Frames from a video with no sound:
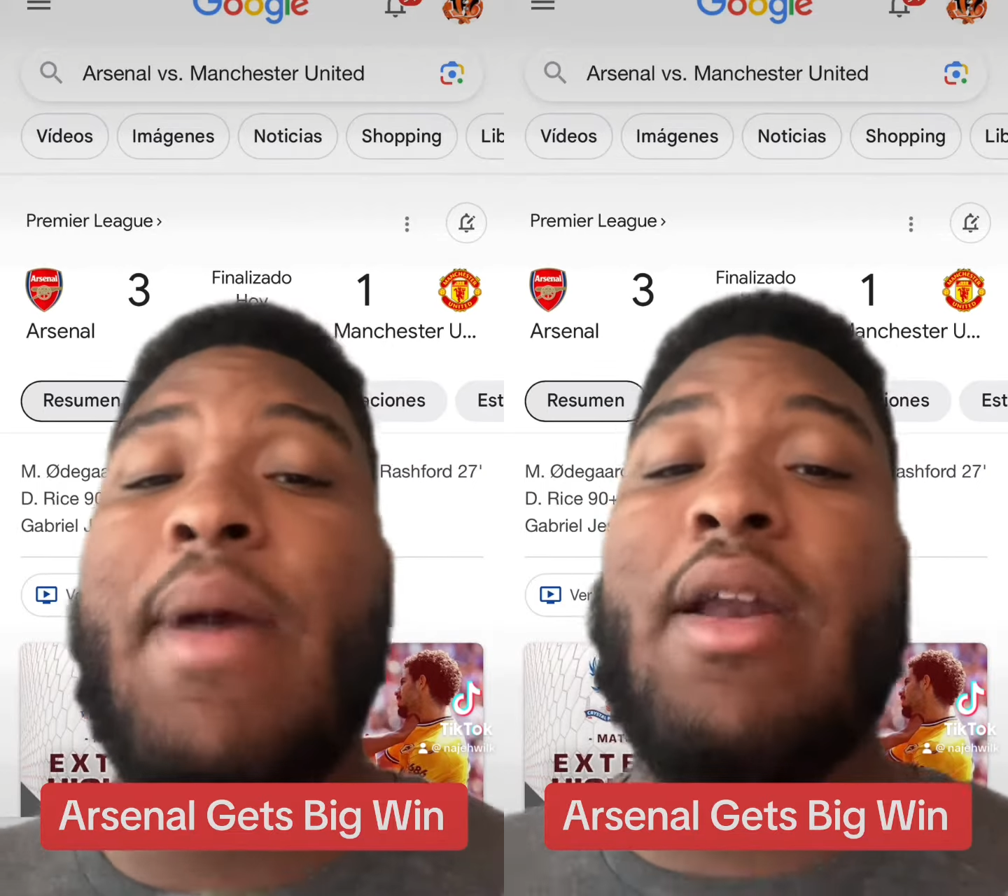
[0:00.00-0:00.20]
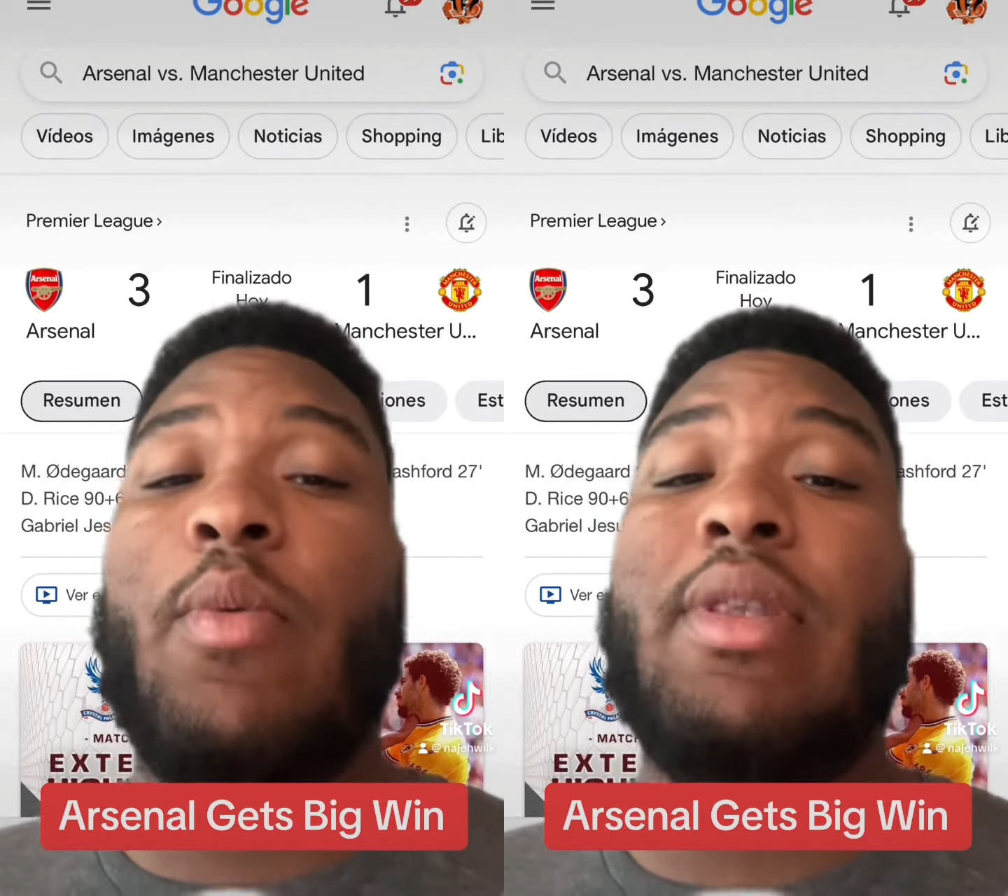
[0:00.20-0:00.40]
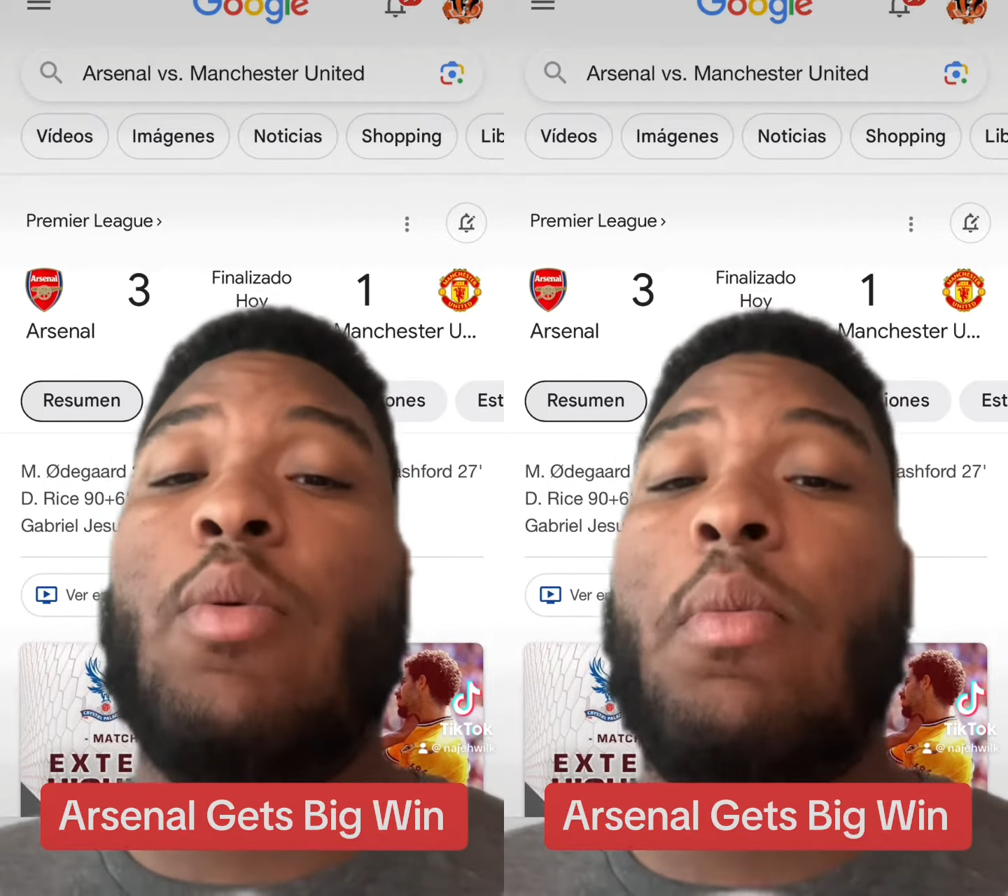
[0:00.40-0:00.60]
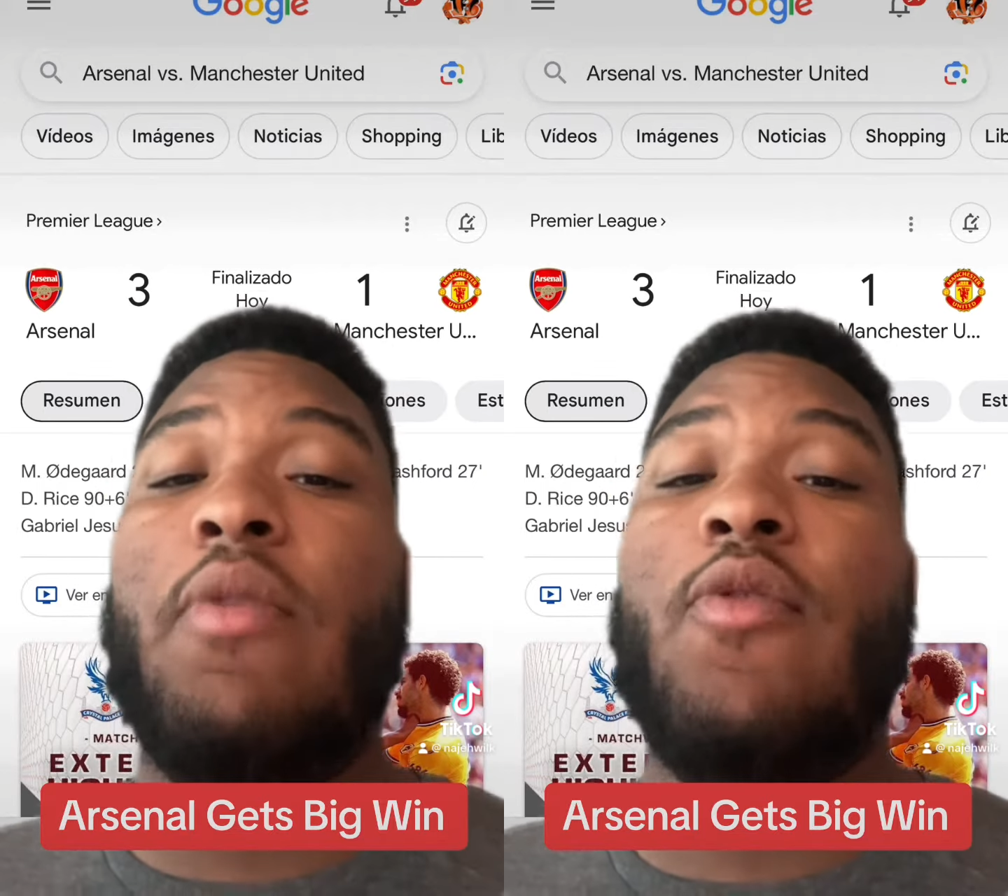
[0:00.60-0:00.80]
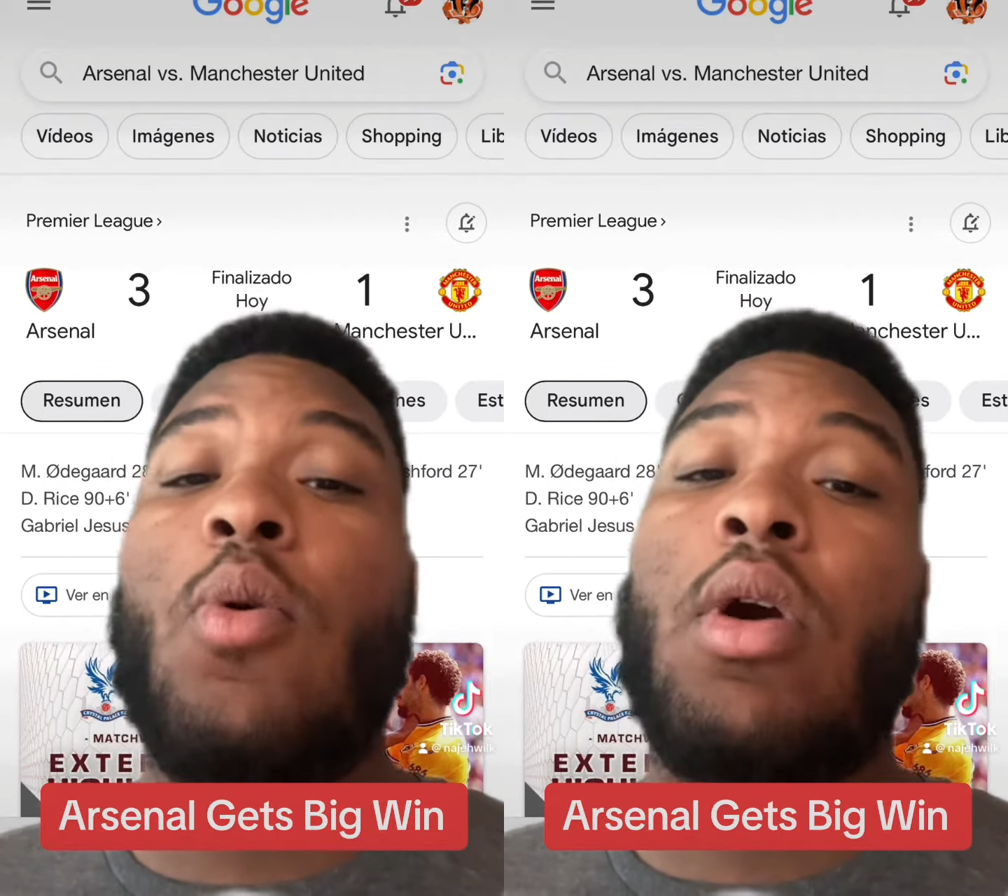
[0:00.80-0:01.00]
better than what they were
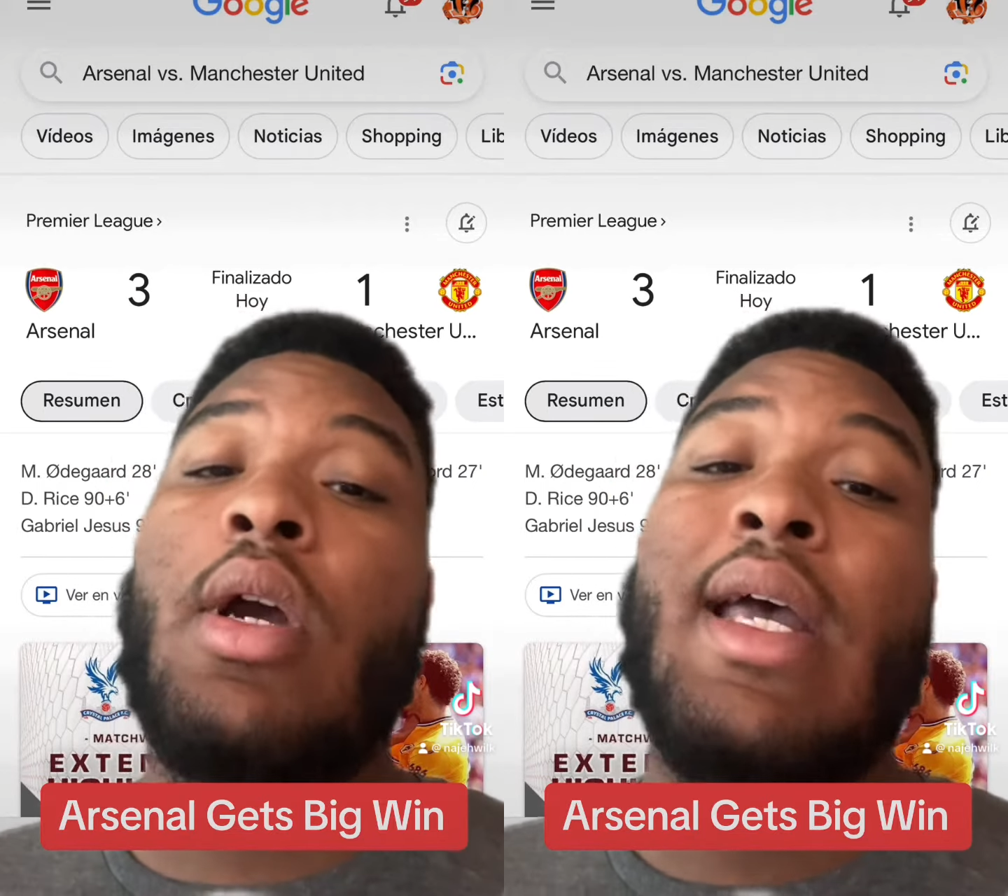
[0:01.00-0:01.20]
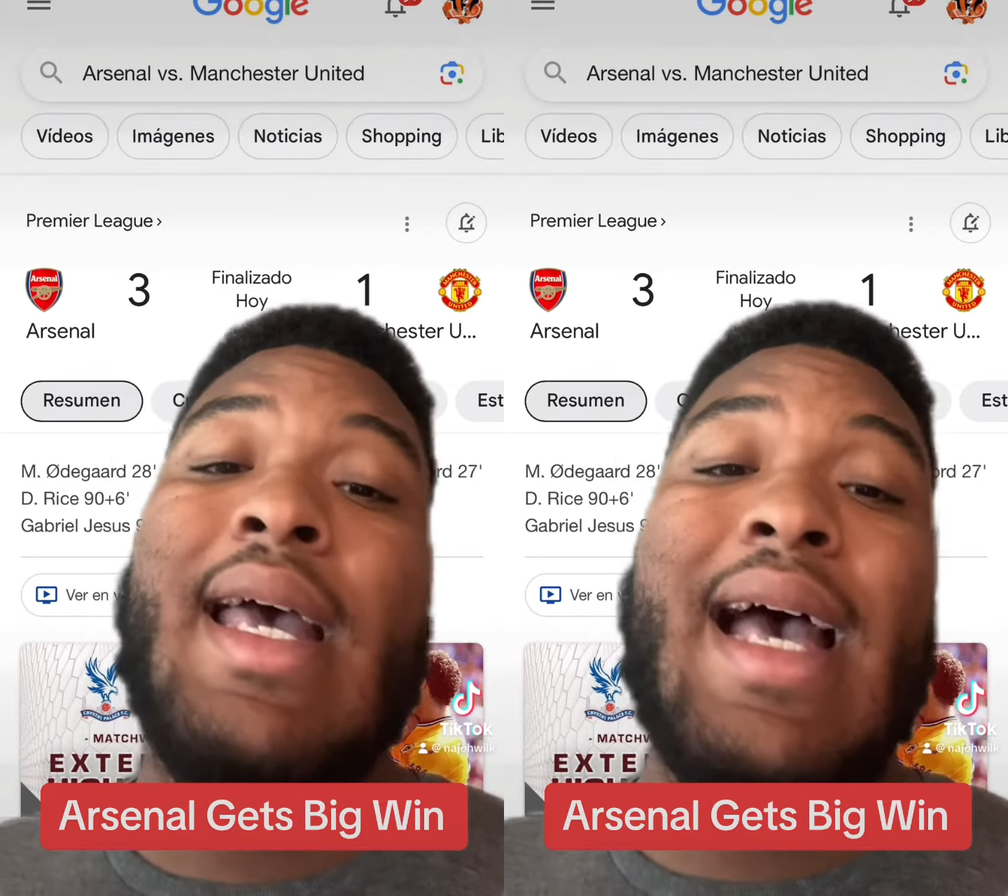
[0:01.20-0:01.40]
before.